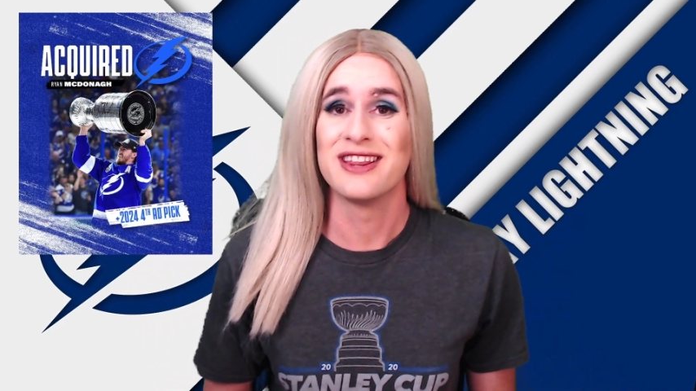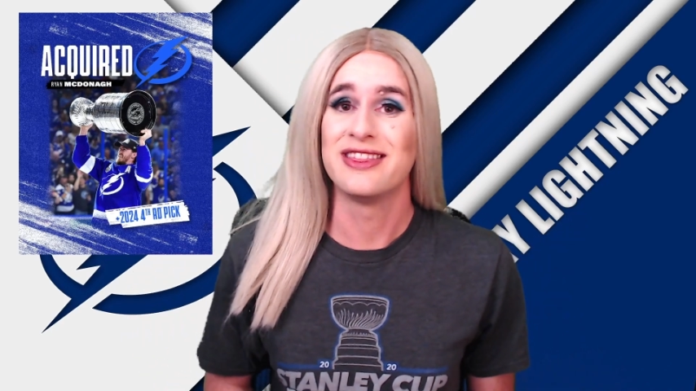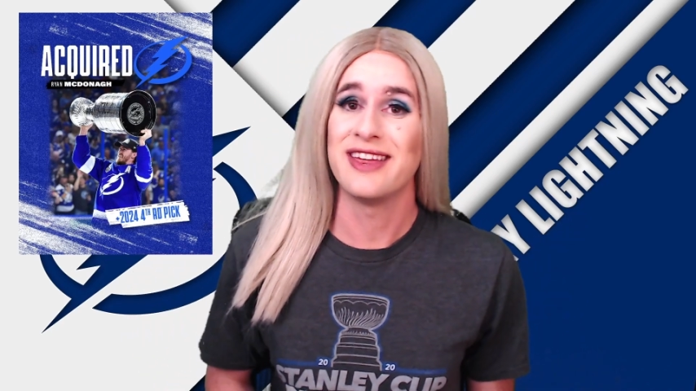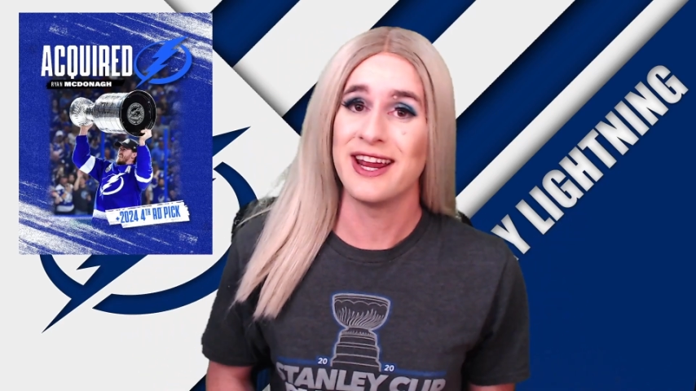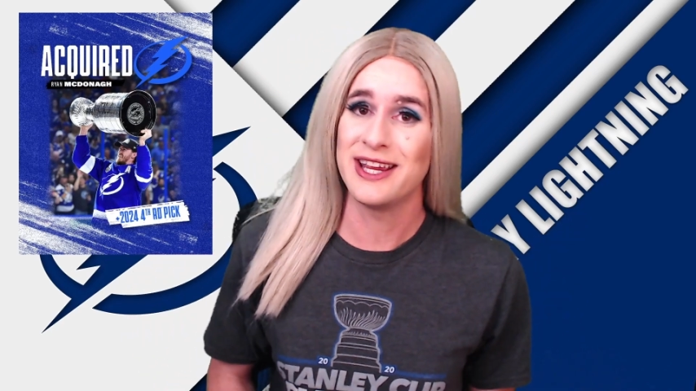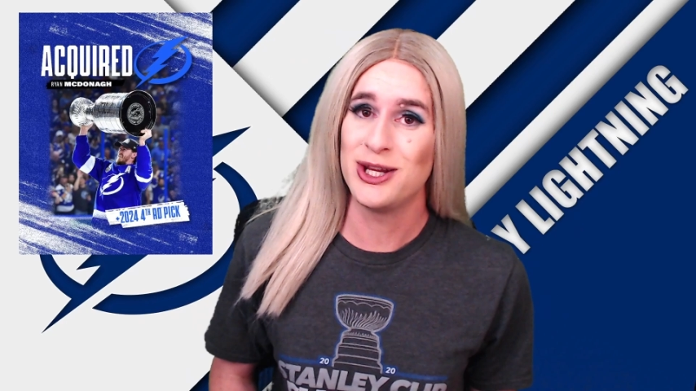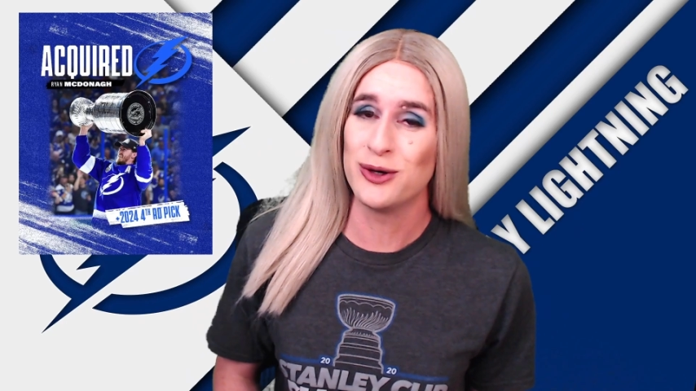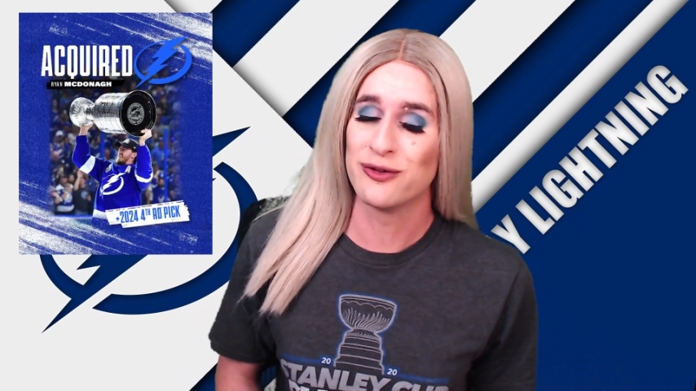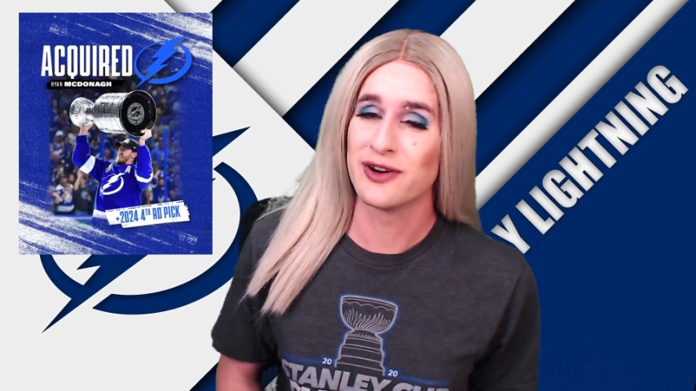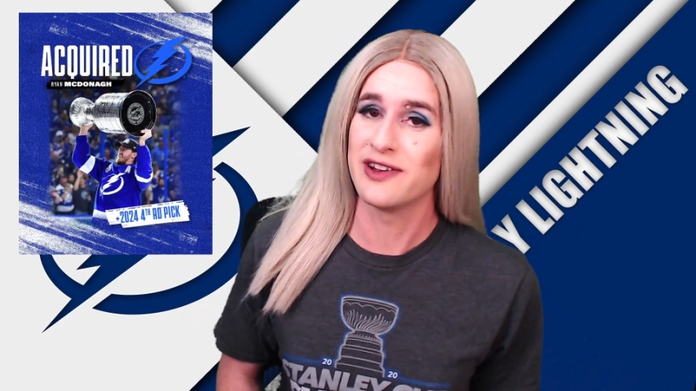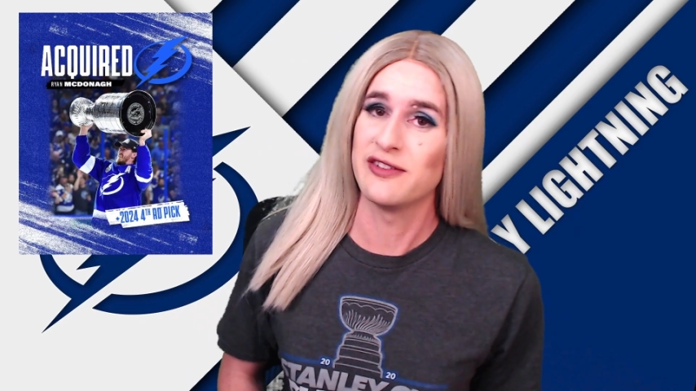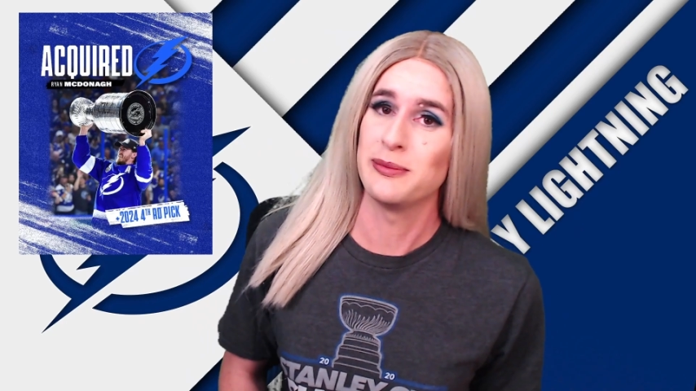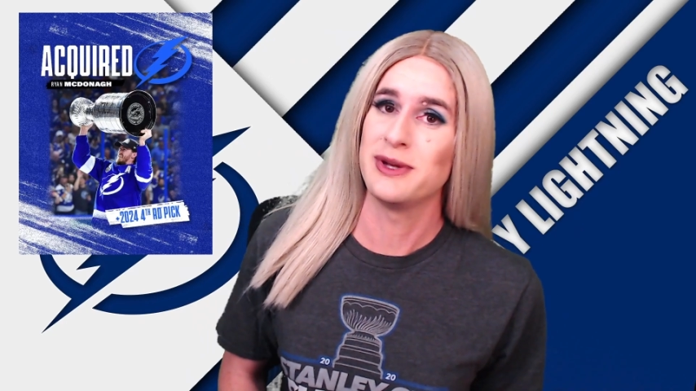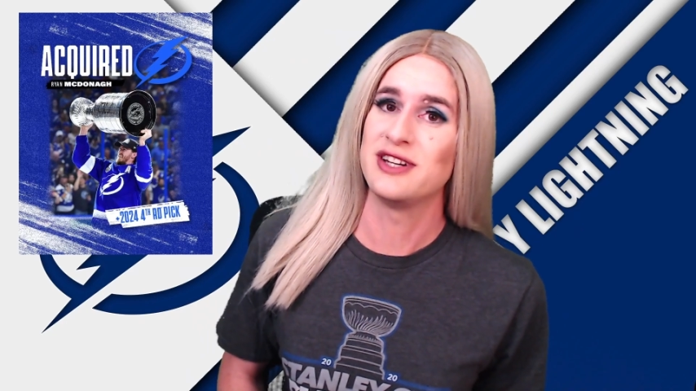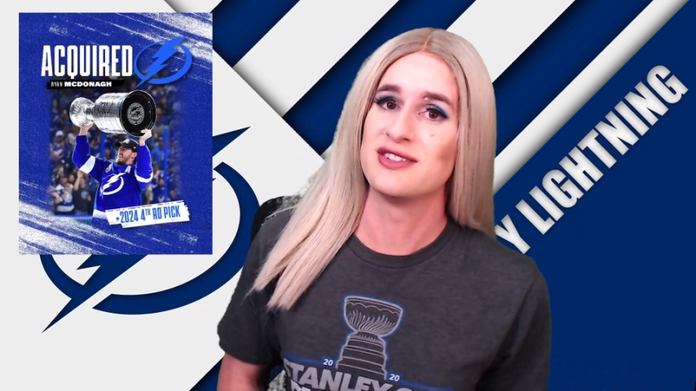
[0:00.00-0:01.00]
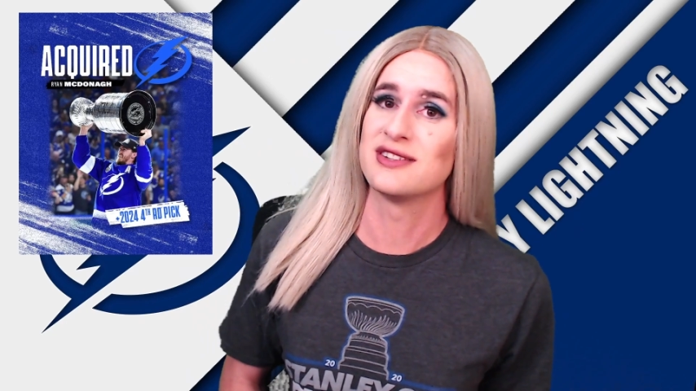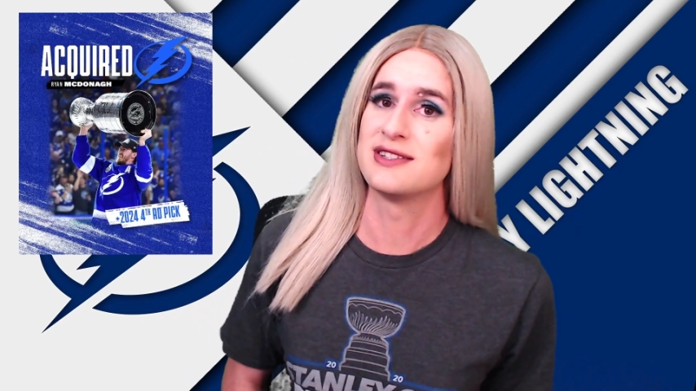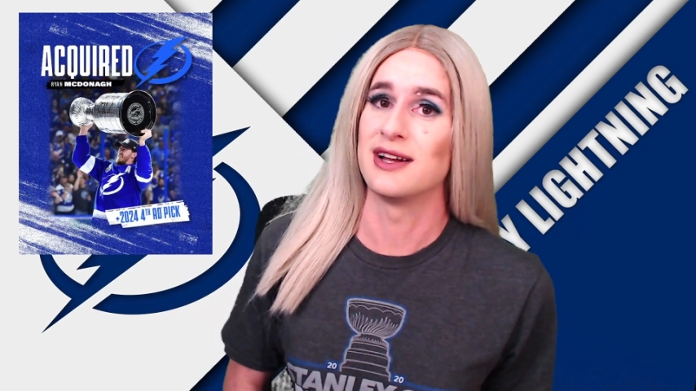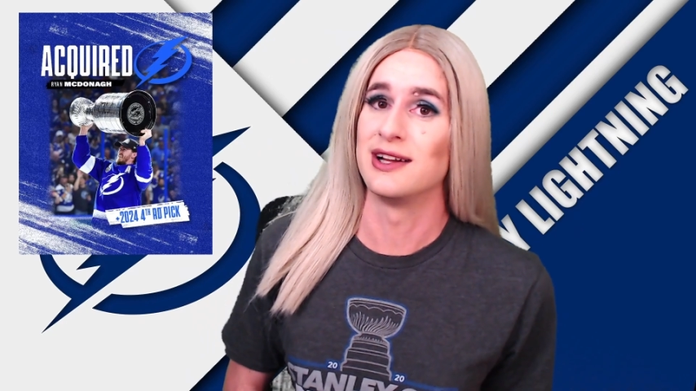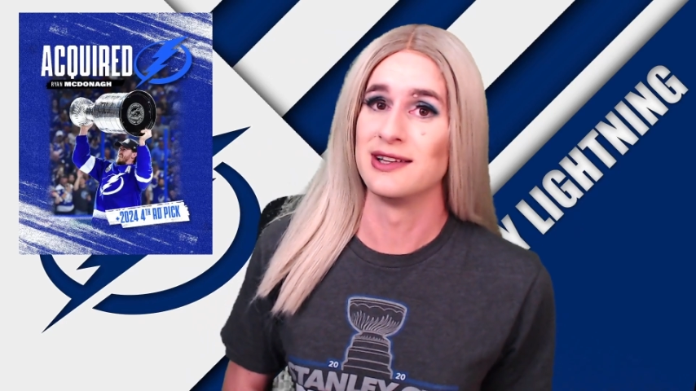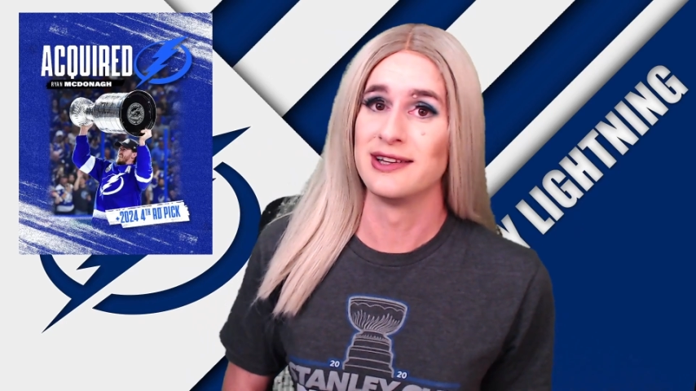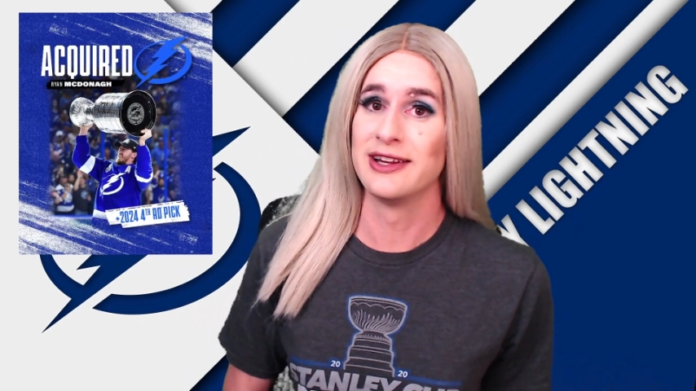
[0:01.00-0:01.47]
Thank you for giving me just
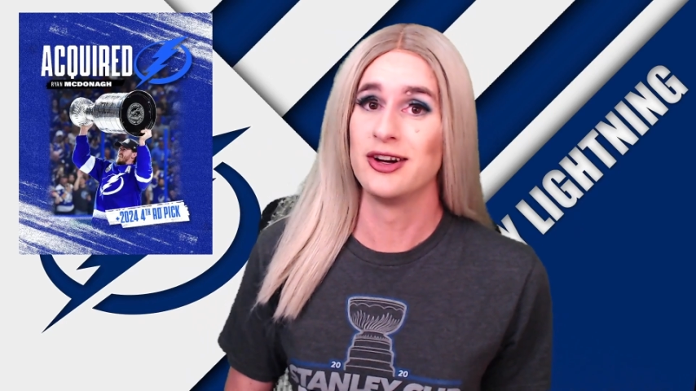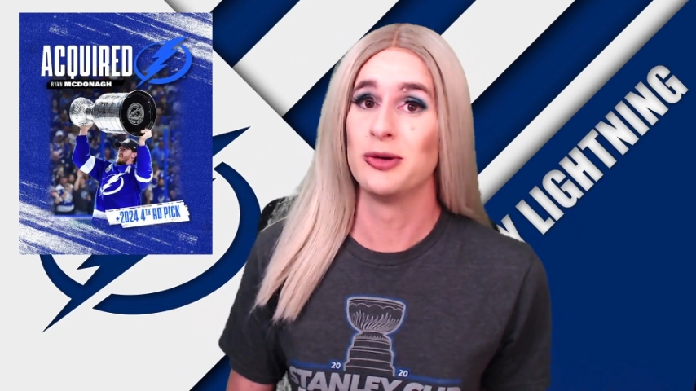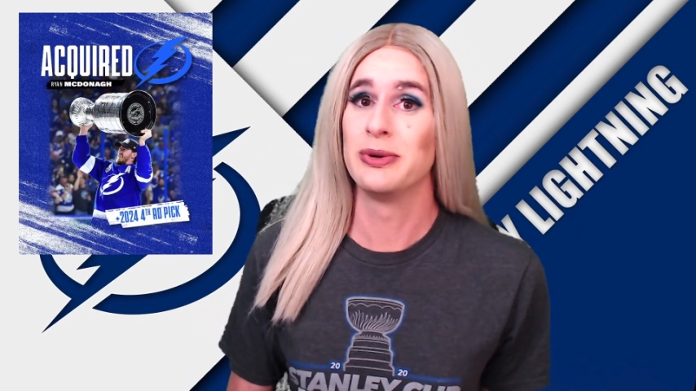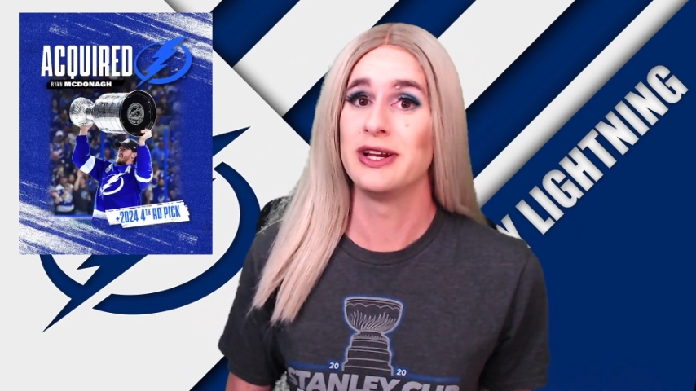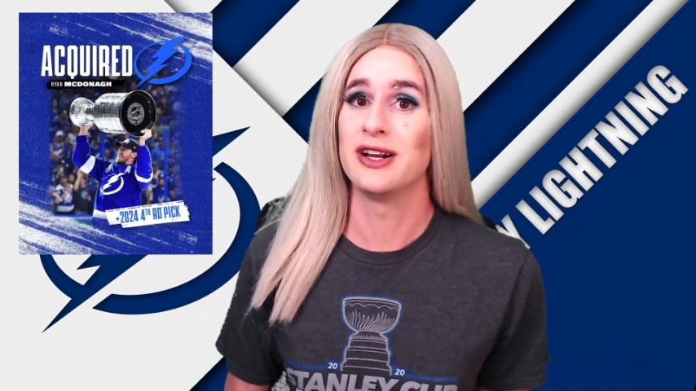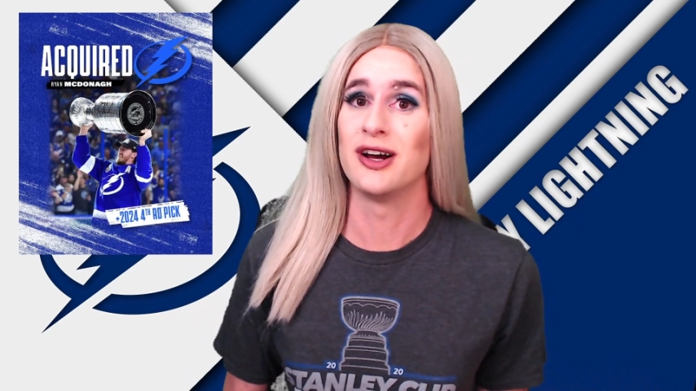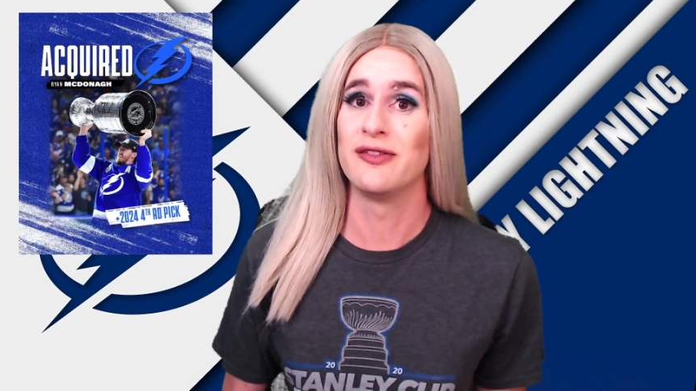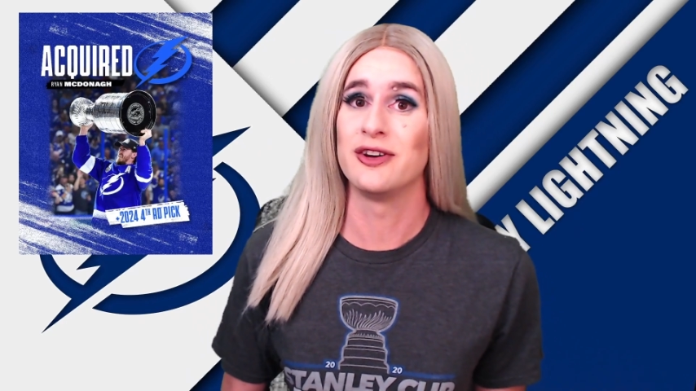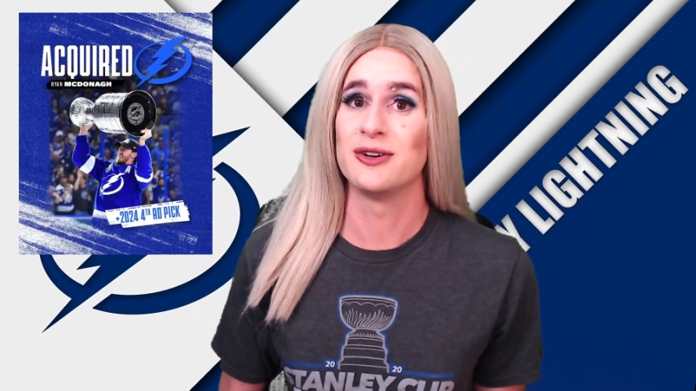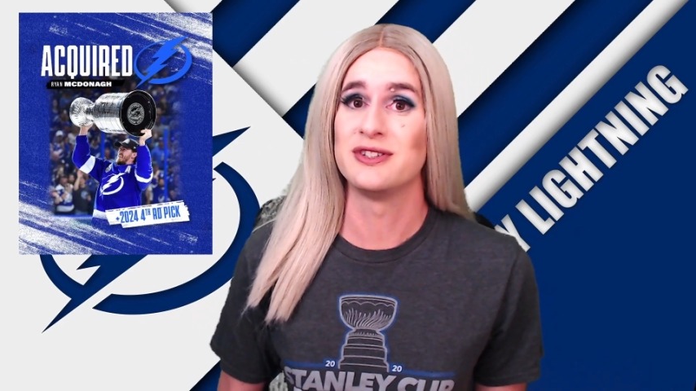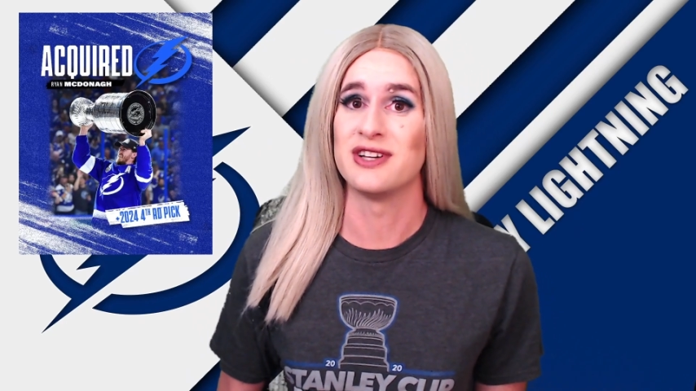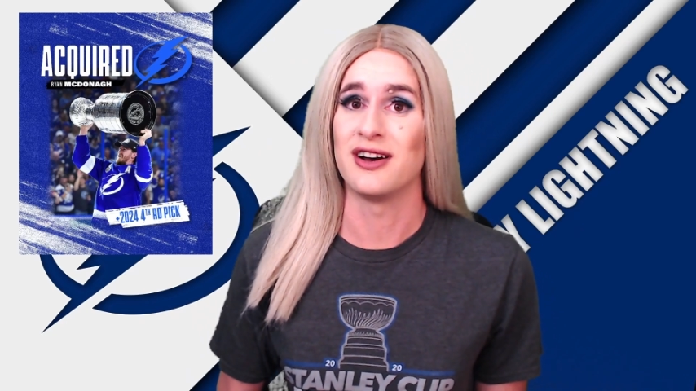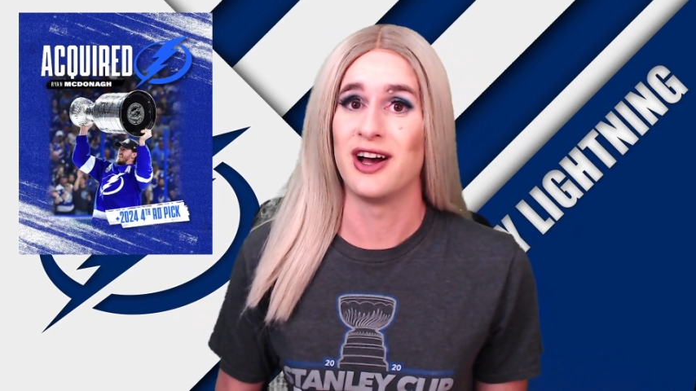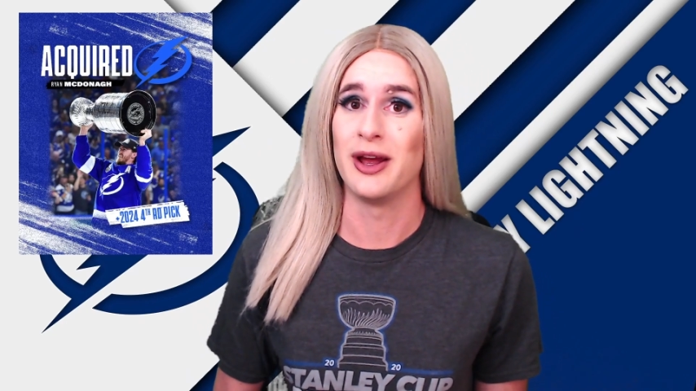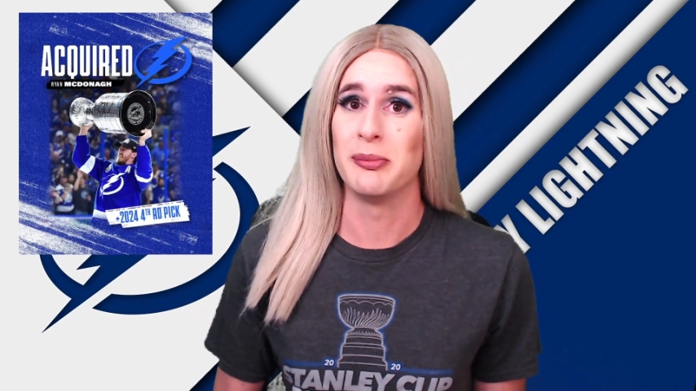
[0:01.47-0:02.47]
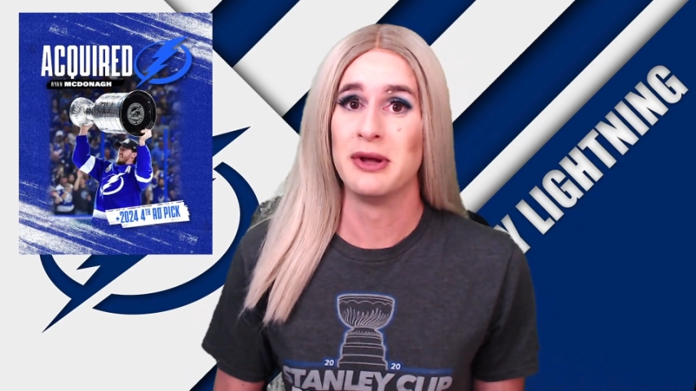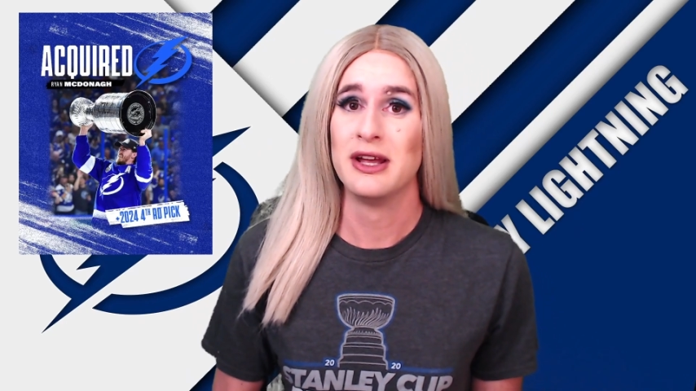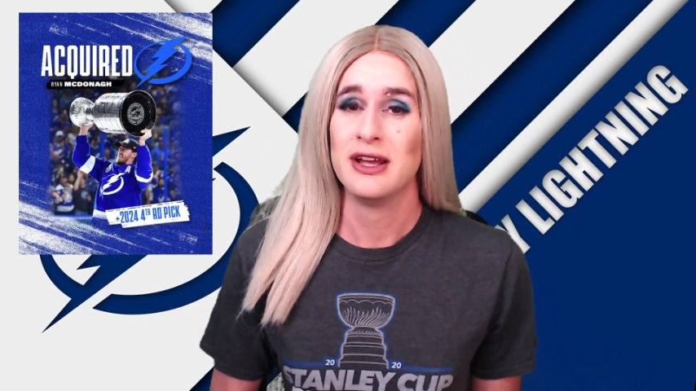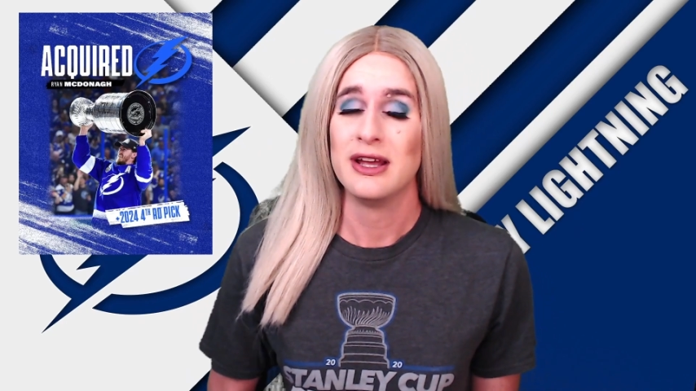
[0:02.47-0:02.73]
a little bit of your time.